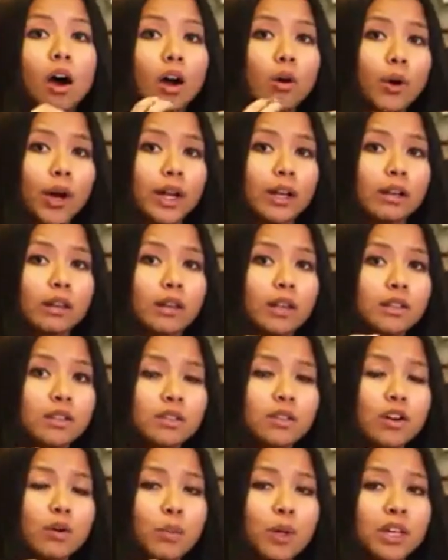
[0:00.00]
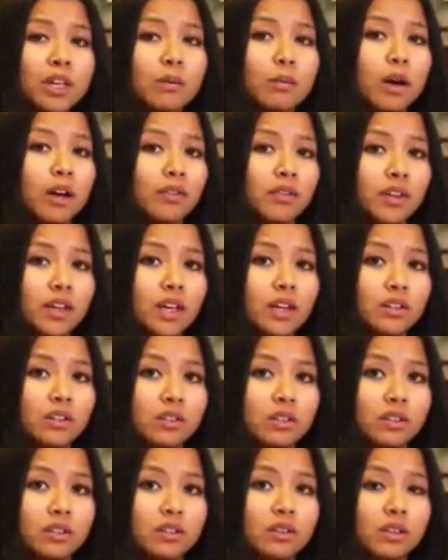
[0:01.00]
Alright, let's start making
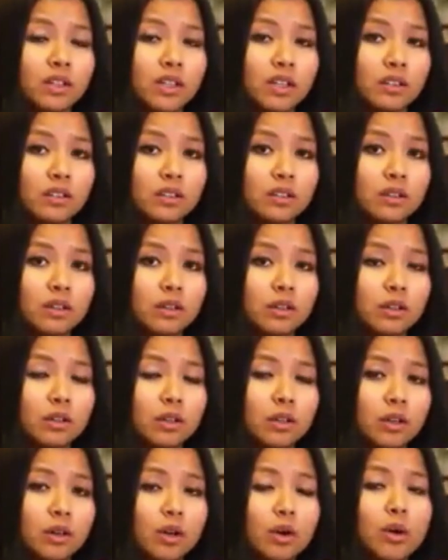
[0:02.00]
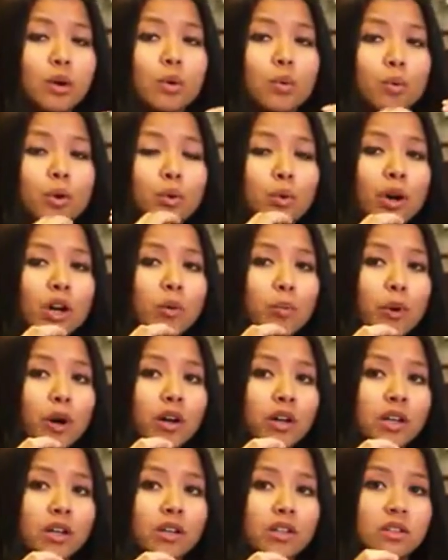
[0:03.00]
modifications to the disk. We want to
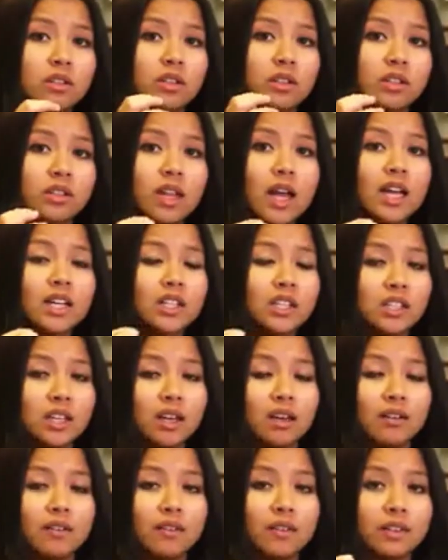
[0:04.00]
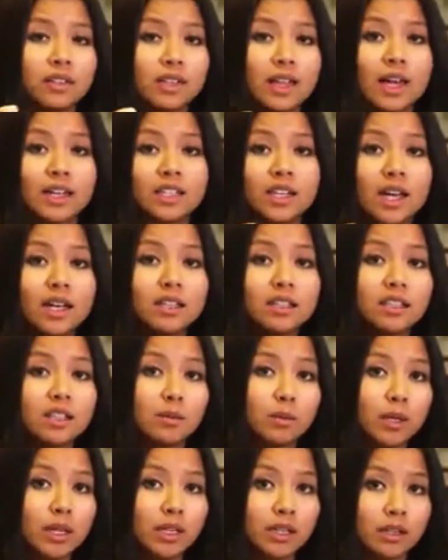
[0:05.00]
partition the
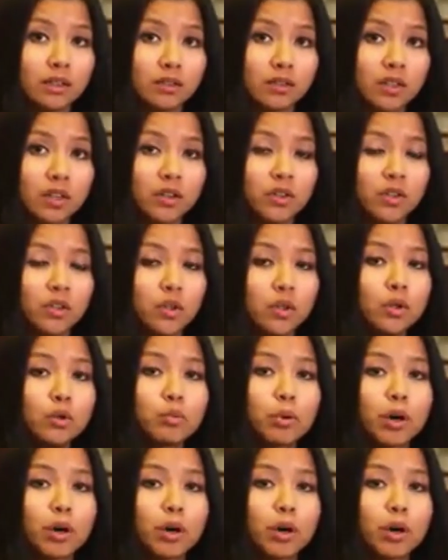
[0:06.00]
/dev/sdb disk into 2